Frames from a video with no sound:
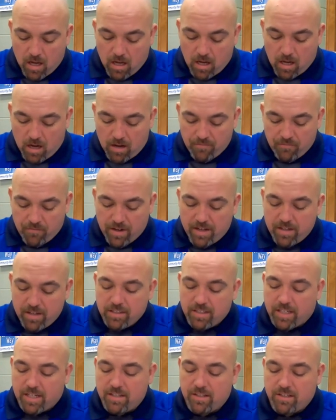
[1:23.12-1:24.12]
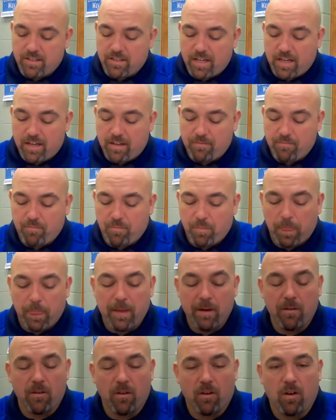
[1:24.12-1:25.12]
On Valentine's Day,
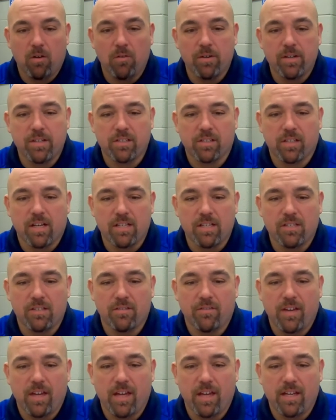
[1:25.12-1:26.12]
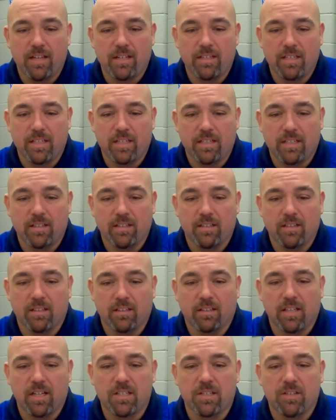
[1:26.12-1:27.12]
there are always lots of candy,
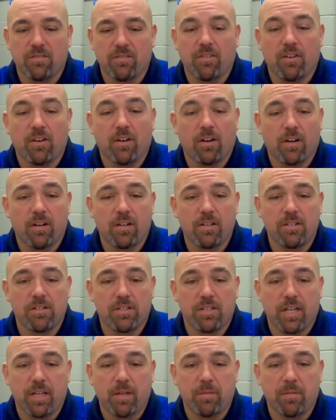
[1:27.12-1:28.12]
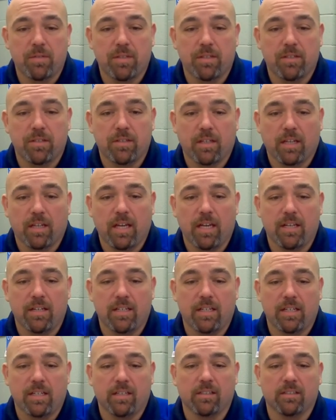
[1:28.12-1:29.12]
lots of heart-shaped
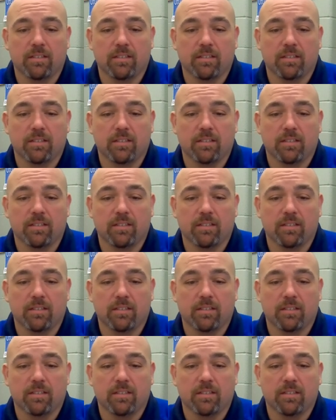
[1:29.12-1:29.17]
candy.